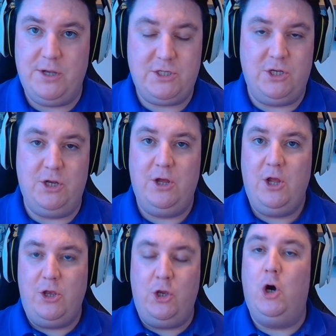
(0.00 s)
So
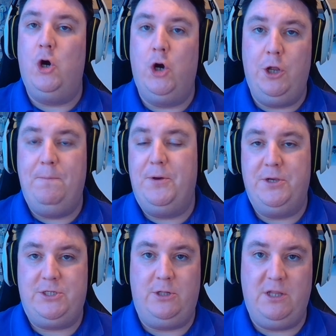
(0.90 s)
your own
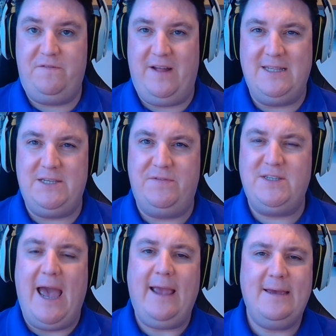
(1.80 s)
personal defensive
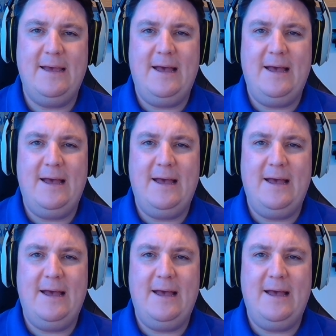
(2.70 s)
tech,